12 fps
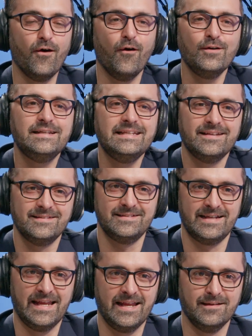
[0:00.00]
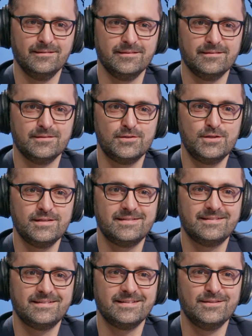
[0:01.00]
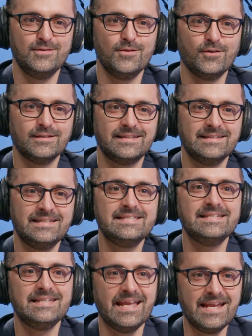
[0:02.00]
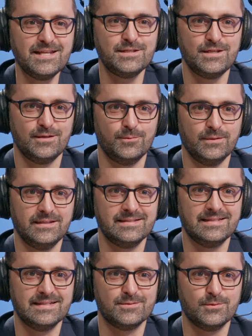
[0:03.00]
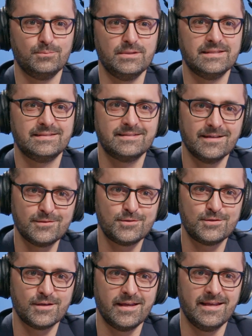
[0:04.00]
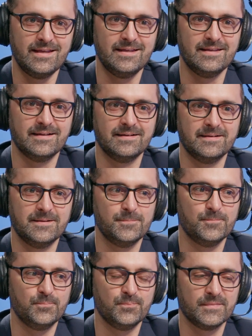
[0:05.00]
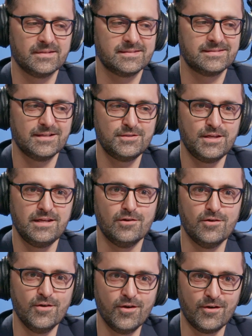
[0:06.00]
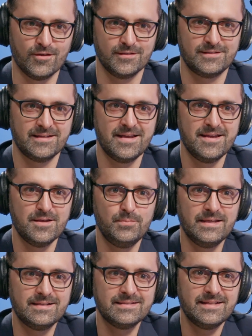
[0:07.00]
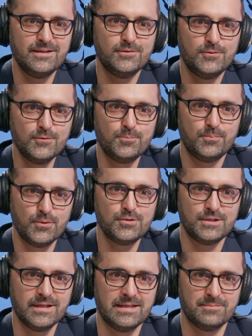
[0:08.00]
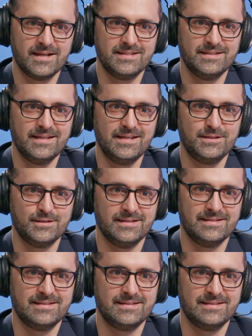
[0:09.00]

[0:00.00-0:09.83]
On the other hand, just not disengaging with these things would be such a loss, because they do push the imagination, it